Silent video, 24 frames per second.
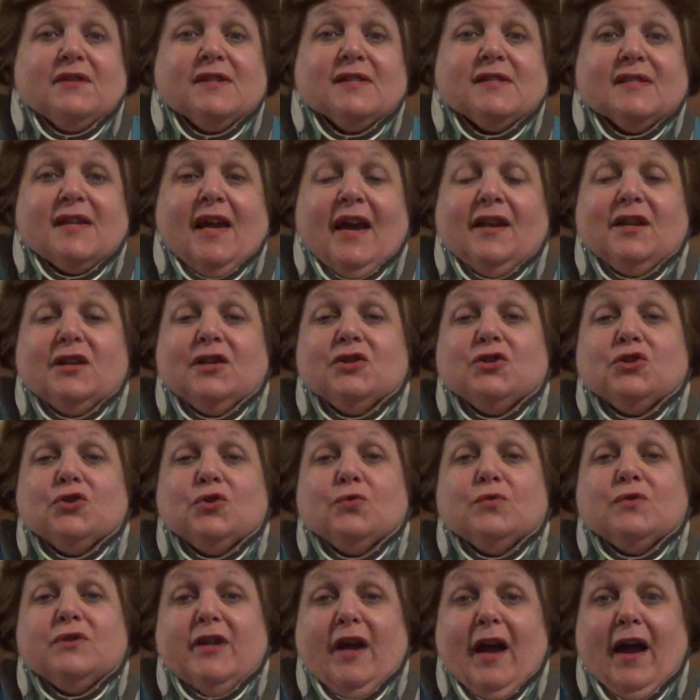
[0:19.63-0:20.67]
decided
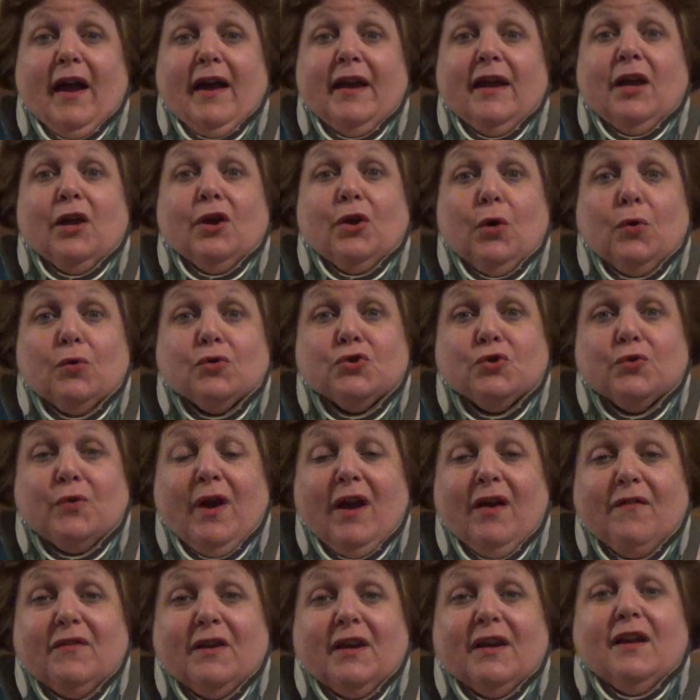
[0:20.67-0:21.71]
to die and go to
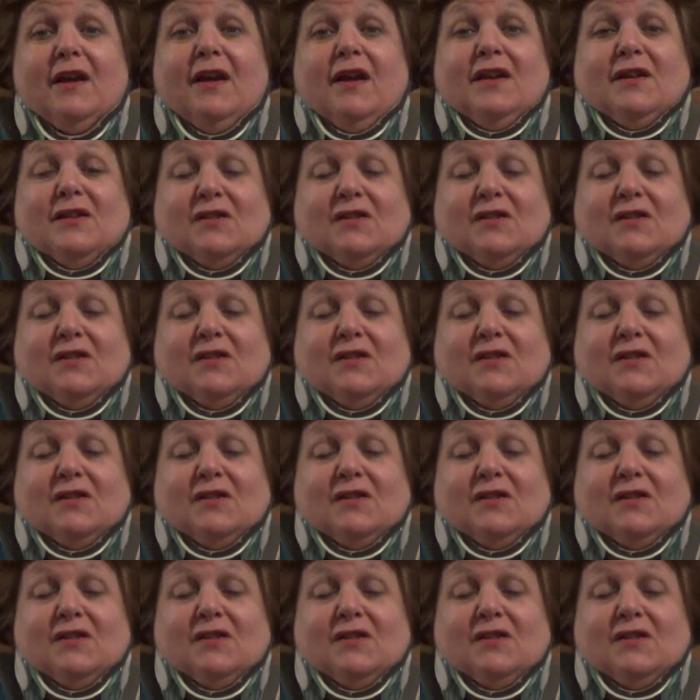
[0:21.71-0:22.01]
heaven.